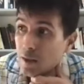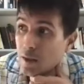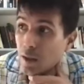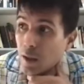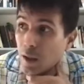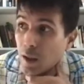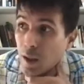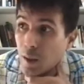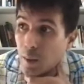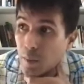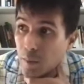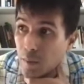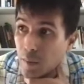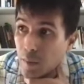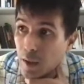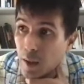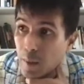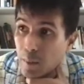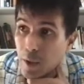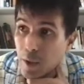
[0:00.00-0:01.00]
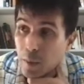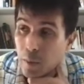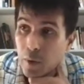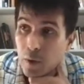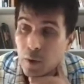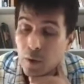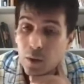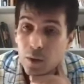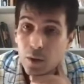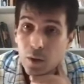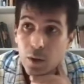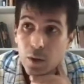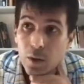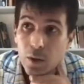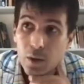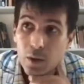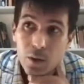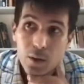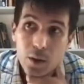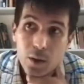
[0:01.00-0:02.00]
that people who are going
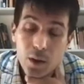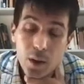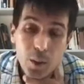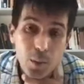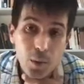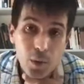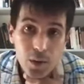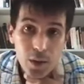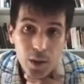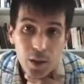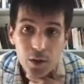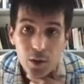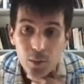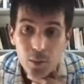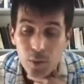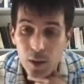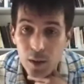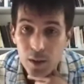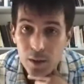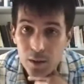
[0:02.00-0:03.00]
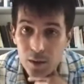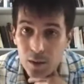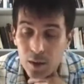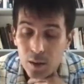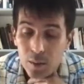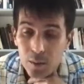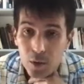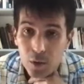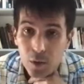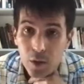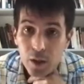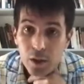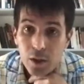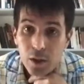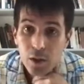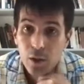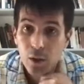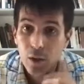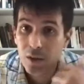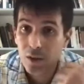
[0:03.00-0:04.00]
through the deportation process in immigration
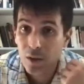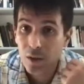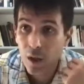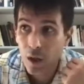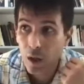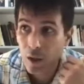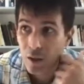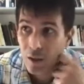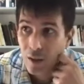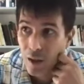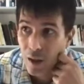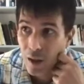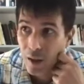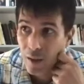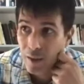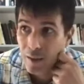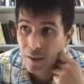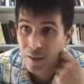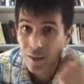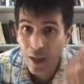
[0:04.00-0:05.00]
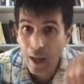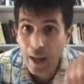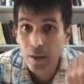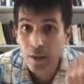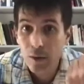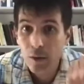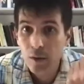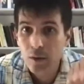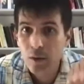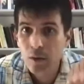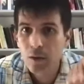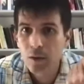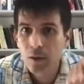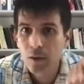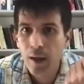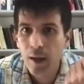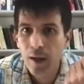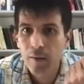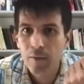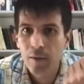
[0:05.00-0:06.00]
court are not entitled to
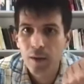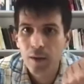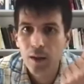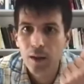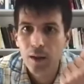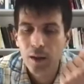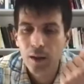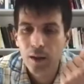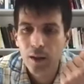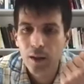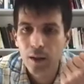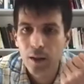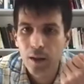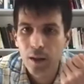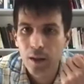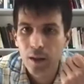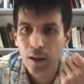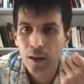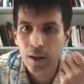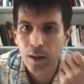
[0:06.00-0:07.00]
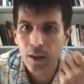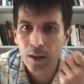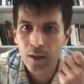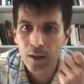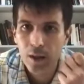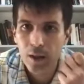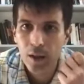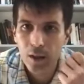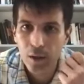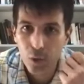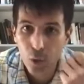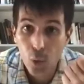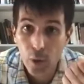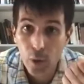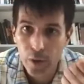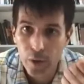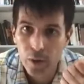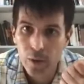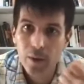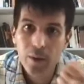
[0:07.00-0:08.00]
have a
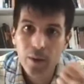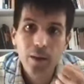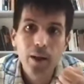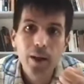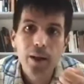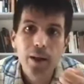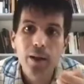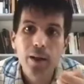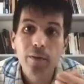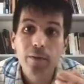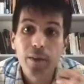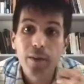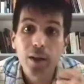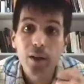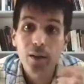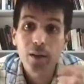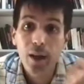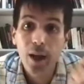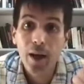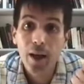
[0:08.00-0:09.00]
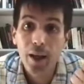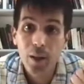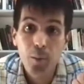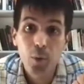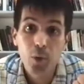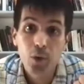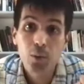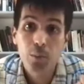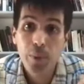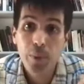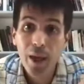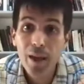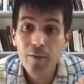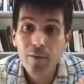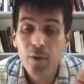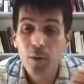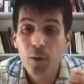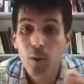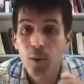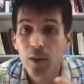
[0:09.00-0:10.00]
lawyer if they're not able to pay
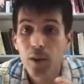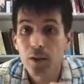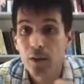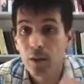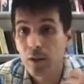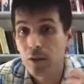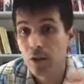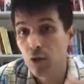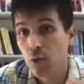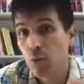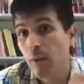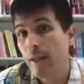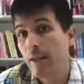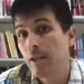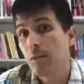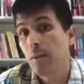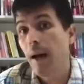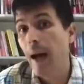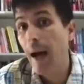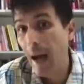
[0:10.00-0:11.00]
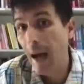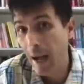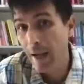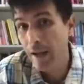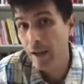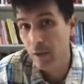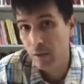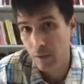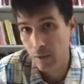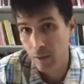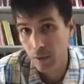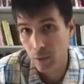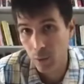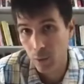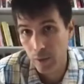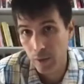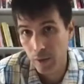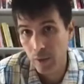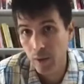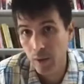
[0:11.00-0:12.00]
for one. So there's a right to hire a
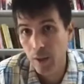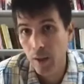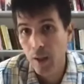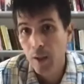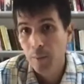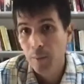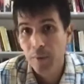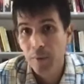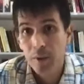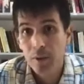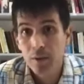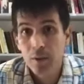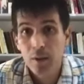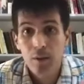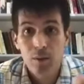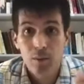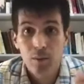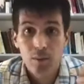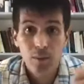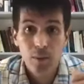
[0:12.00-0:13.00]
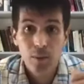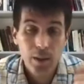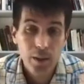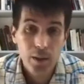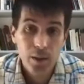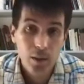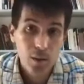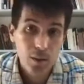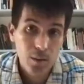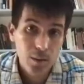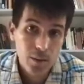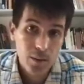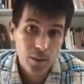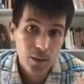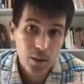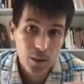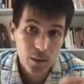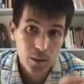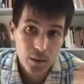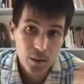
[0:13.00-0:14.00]
lawyer. But there's not a right.
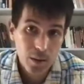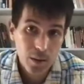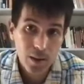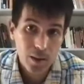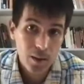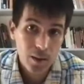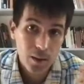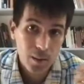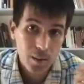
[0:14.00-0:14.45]
You're not